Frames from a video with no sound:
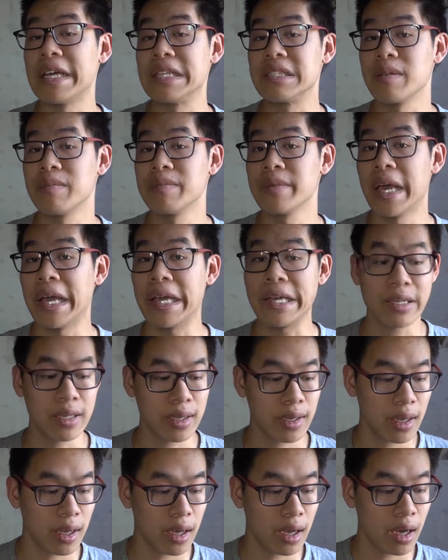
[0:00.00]
it someday,
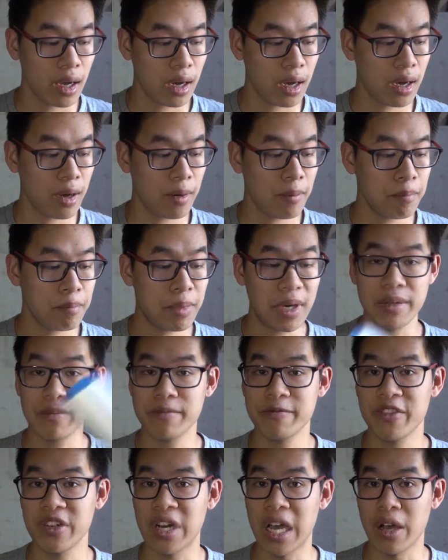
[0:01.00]
but
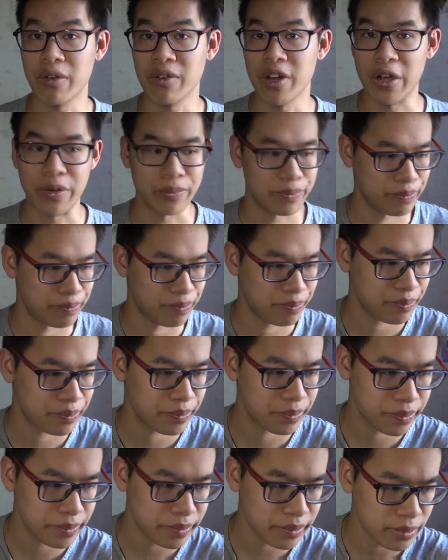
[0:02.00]
for now, no.
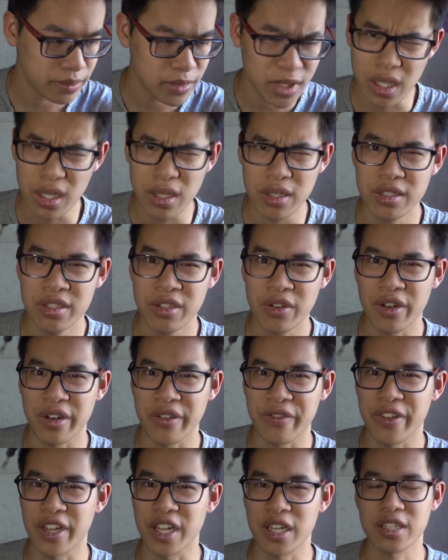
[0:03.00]
Still got
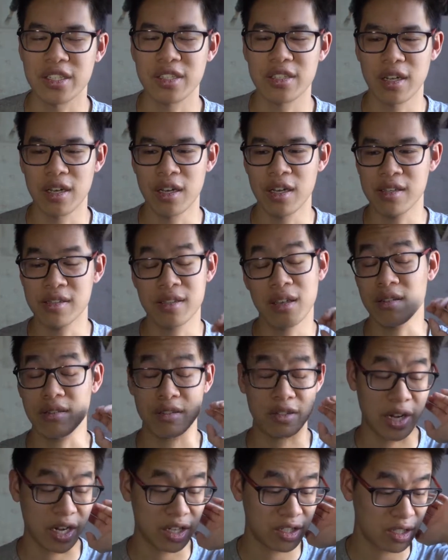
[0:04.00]
to finish
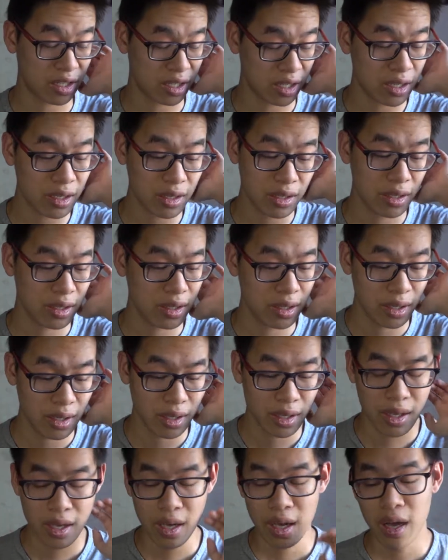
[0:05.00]
Zelda actually.
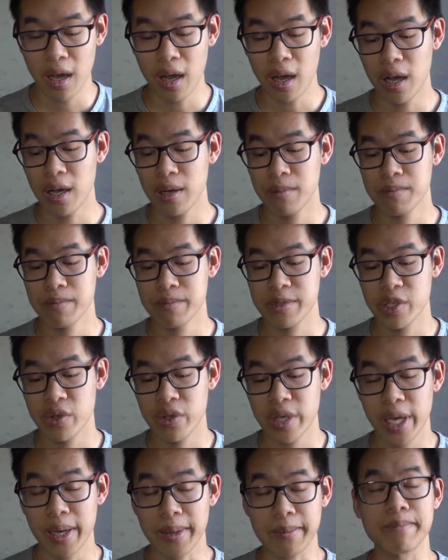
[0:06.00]
So
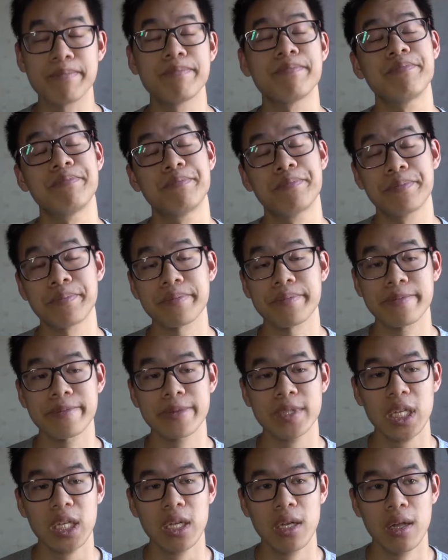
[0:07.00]
yeah,
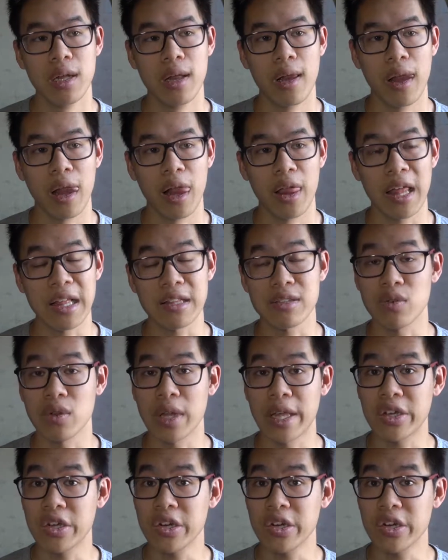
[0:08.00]
that's all I